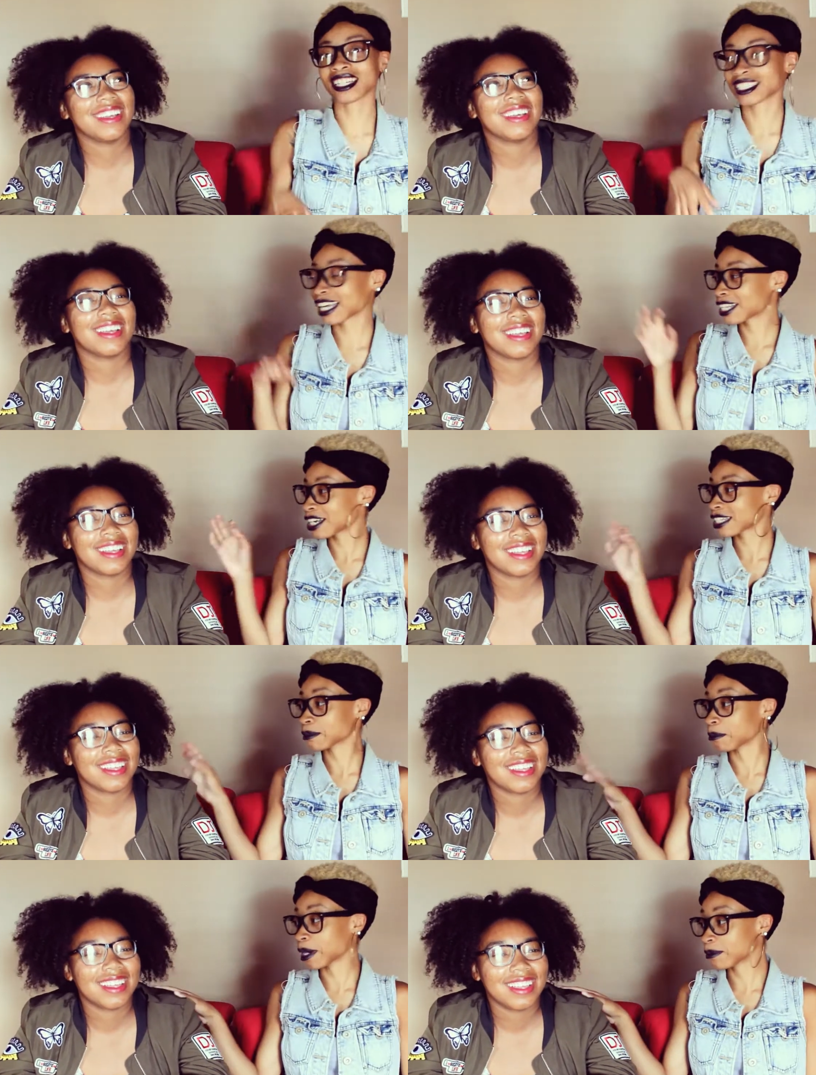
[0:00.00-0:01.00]
Speaker 1: Taylor is
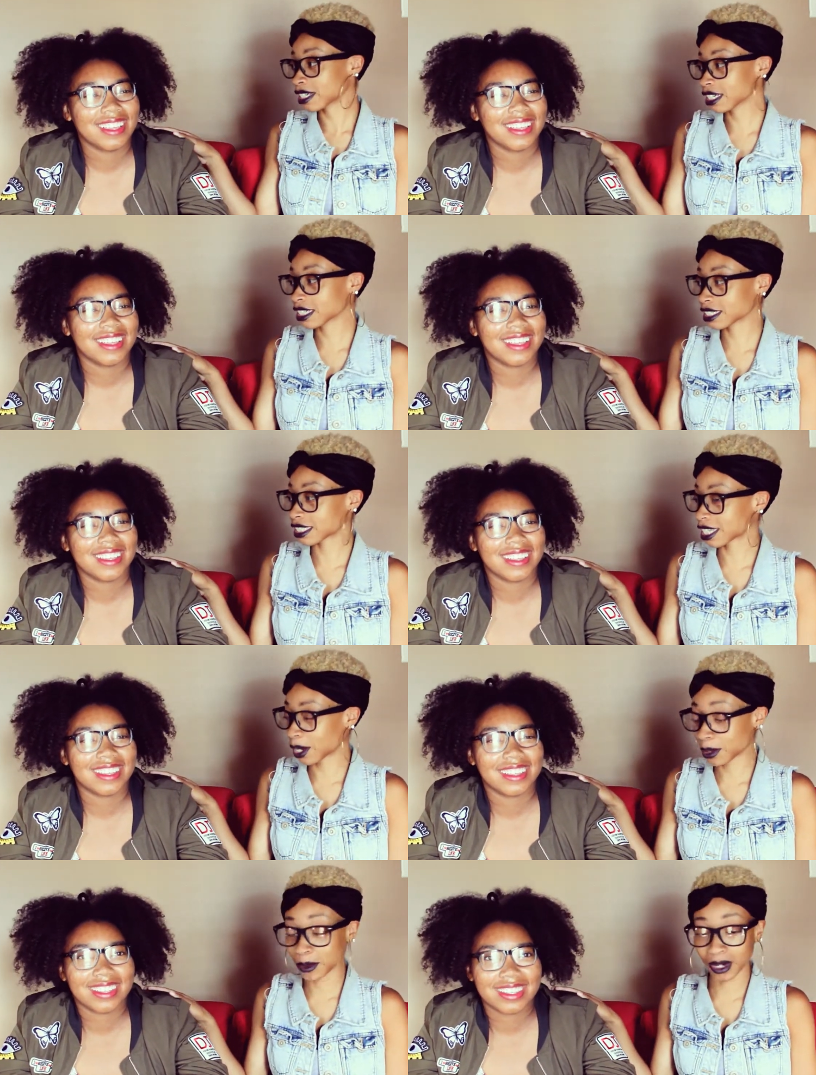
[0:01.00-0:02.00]
bubbly and
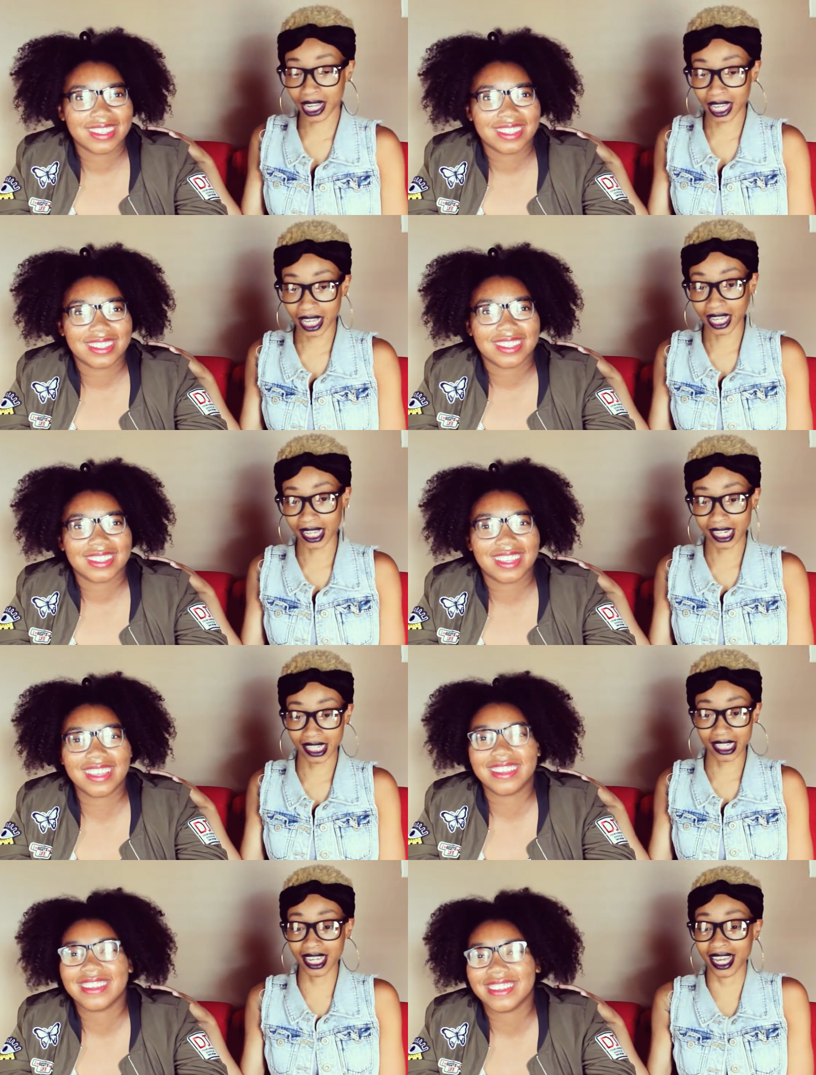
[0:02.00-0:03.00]
slow,
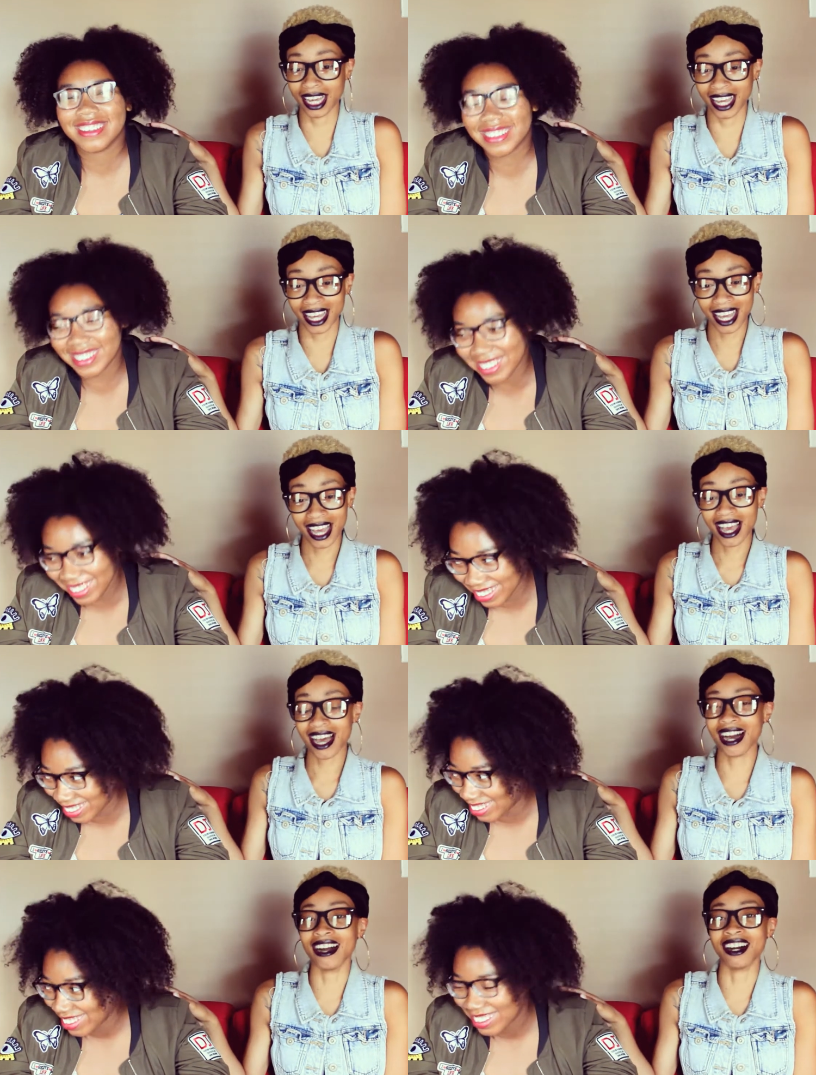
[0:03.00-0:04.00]
and
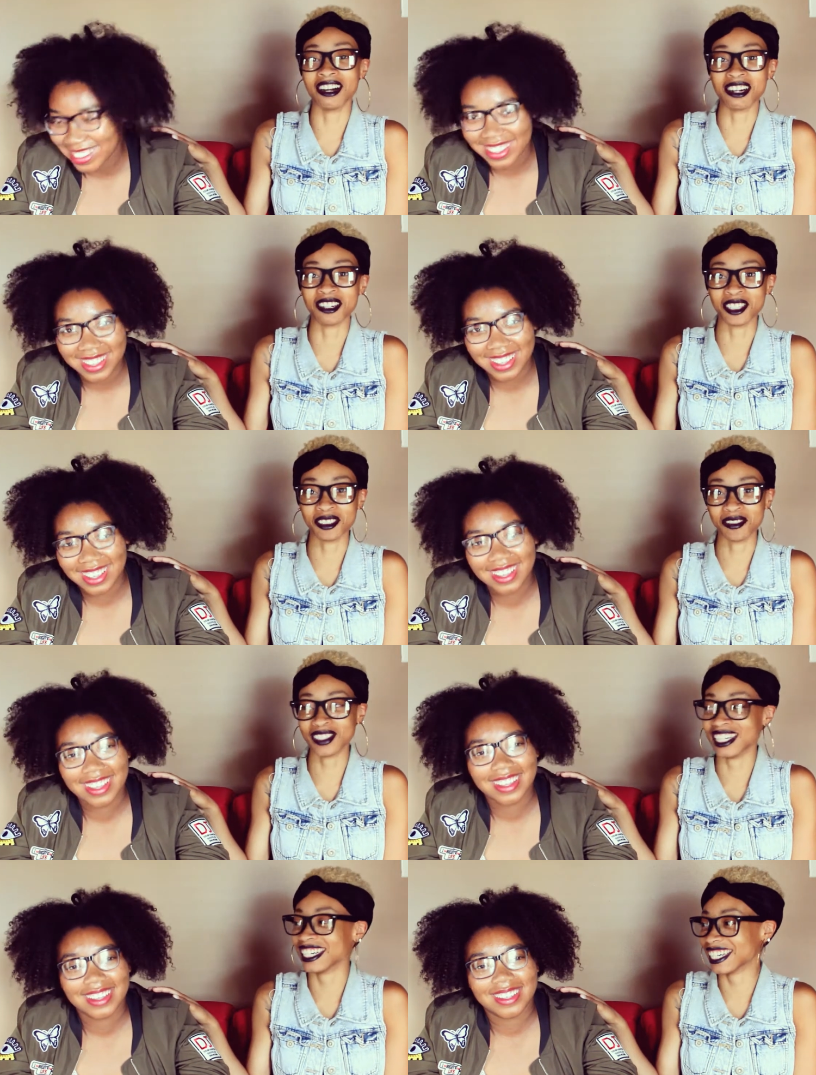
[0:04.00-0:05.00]
um,
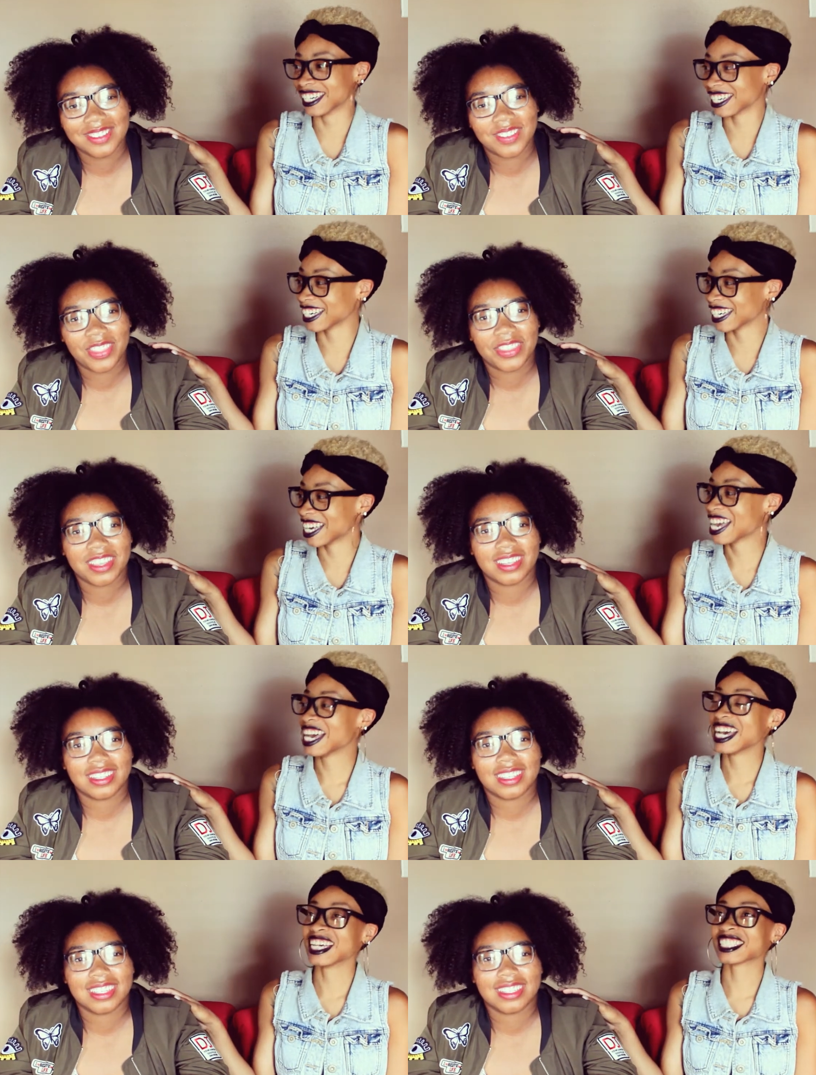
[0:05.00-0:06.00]

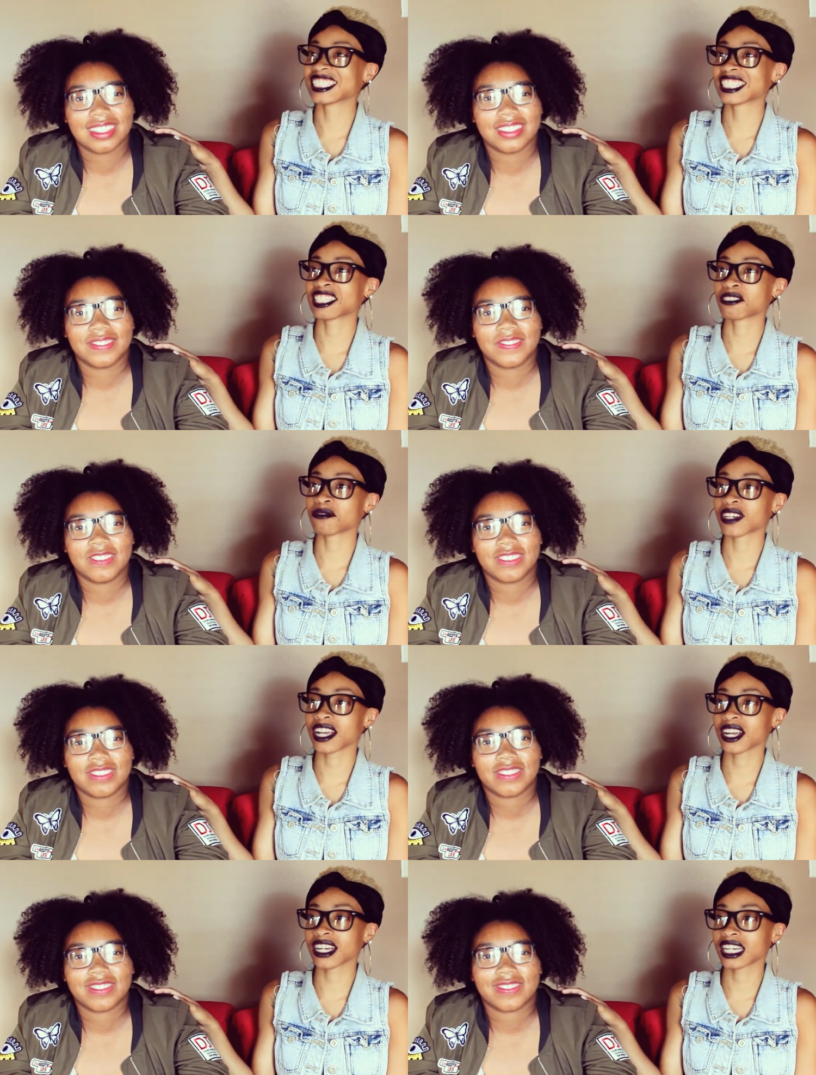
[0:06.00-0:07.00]
she's
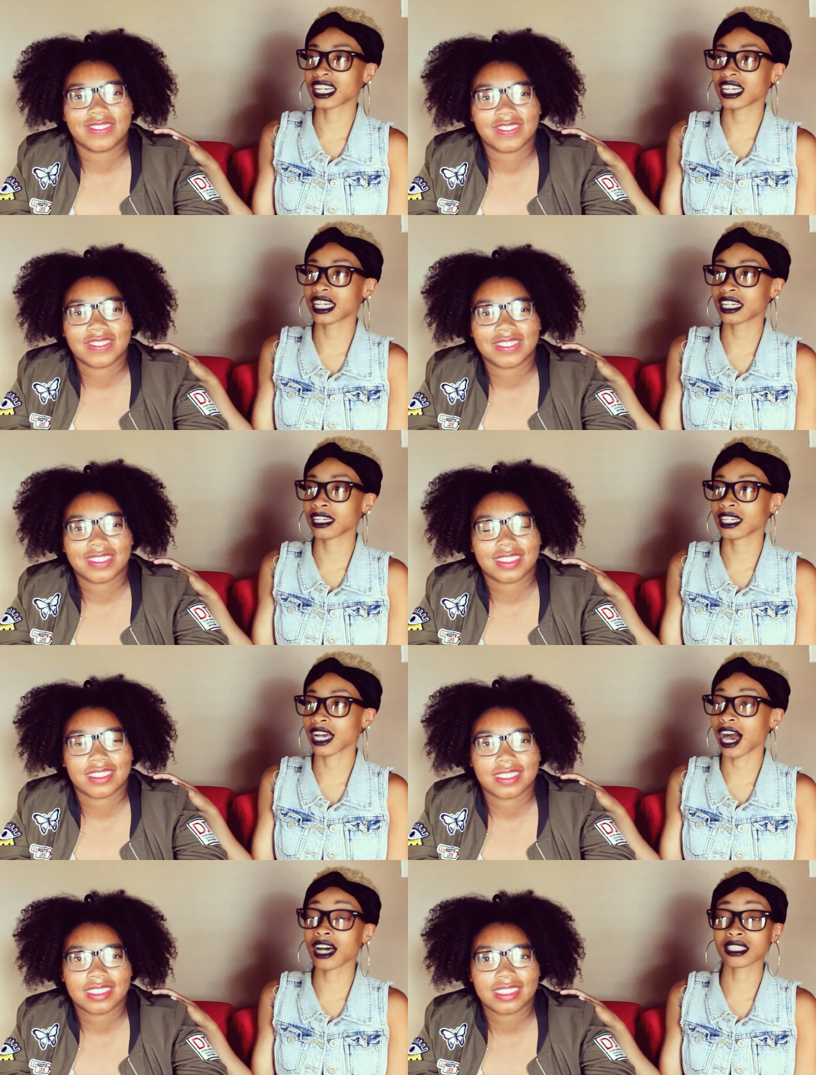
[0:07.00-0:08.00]
very,
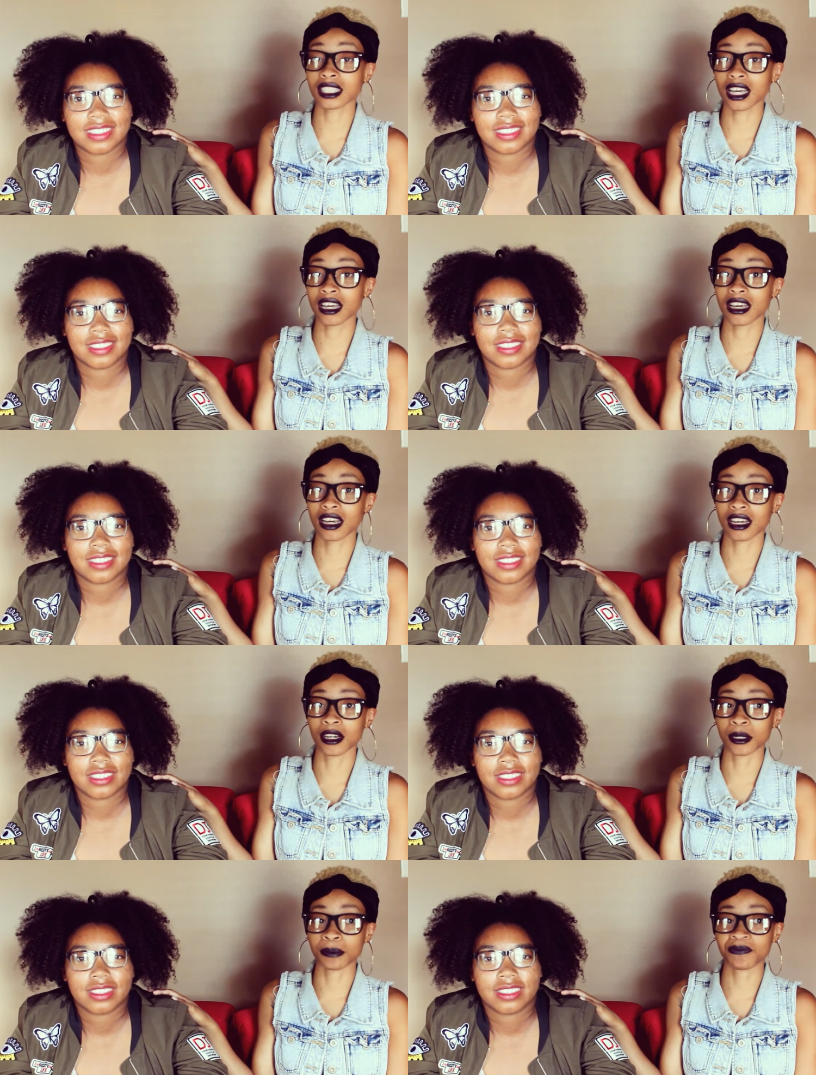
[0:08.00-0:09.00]
I'll say,
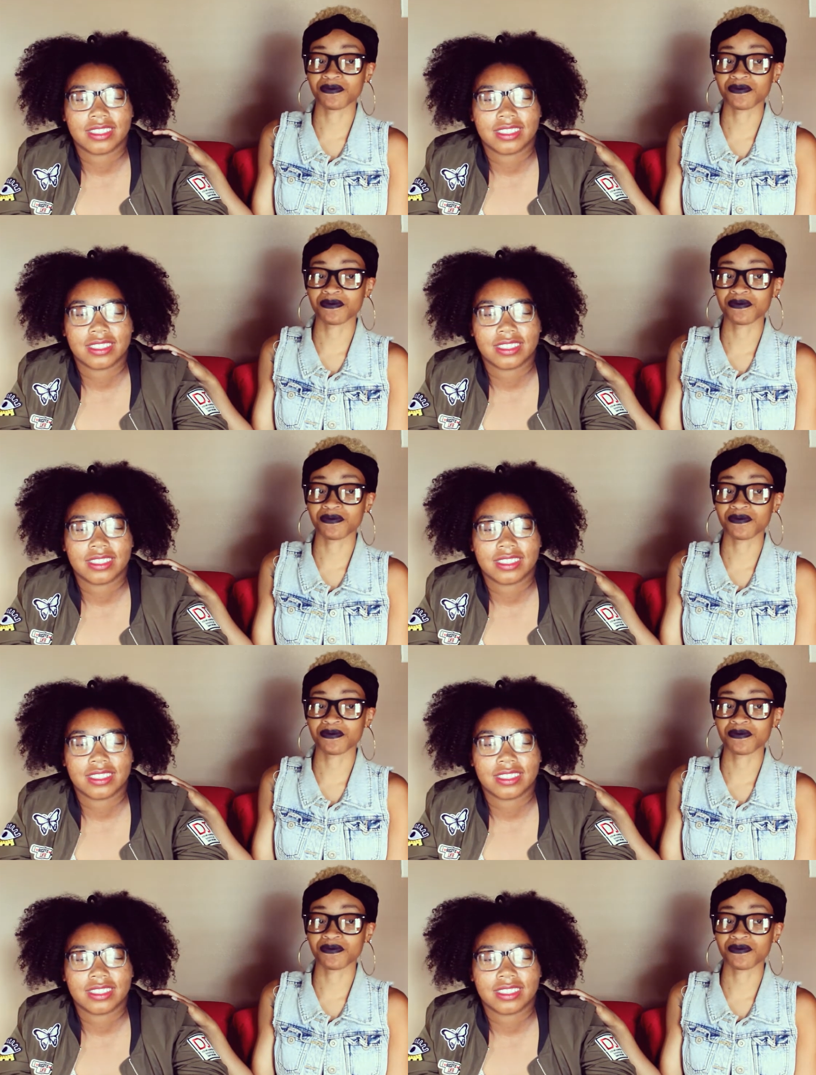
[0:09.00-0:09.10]
um,